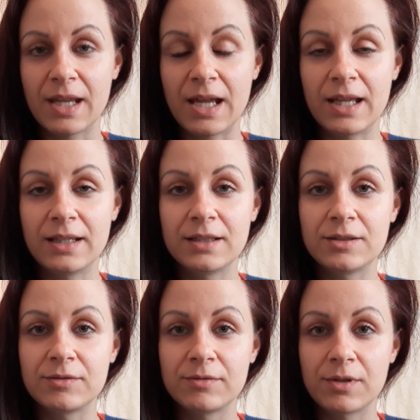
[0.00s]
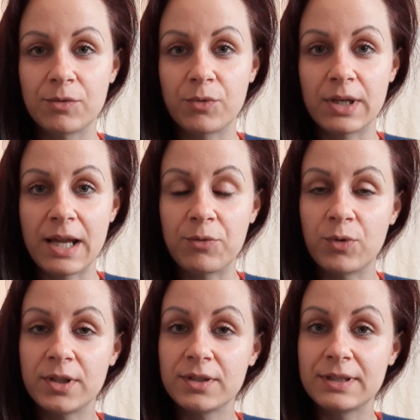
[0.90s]
And what I
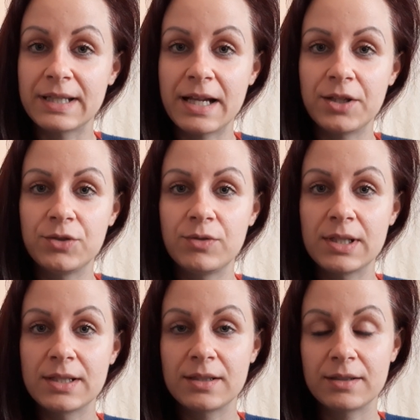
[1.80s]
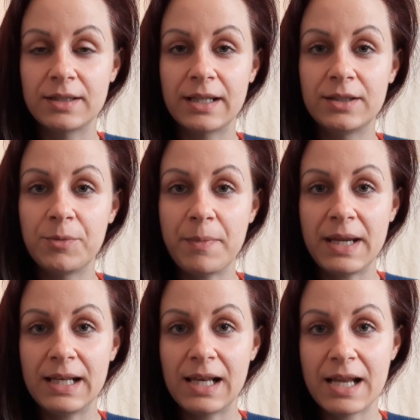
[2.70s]
want to tell you is that the
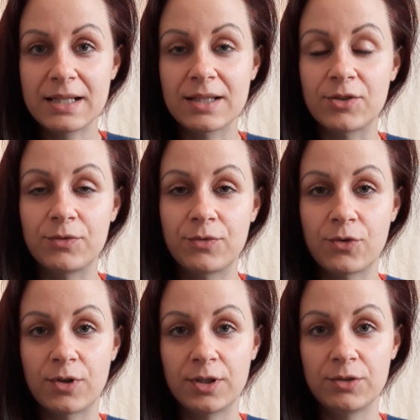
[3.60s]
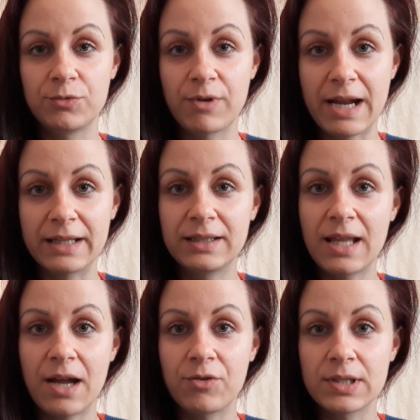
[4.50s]
main lesson for you right
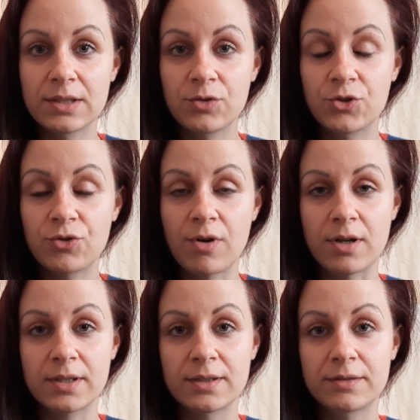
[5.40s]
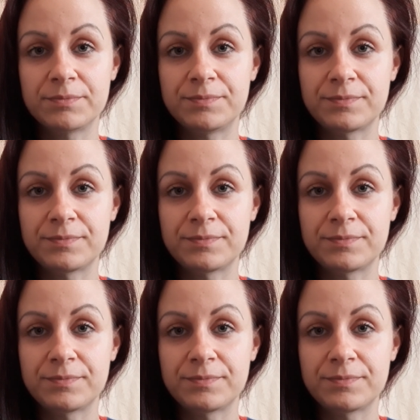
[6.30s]
now is to trust.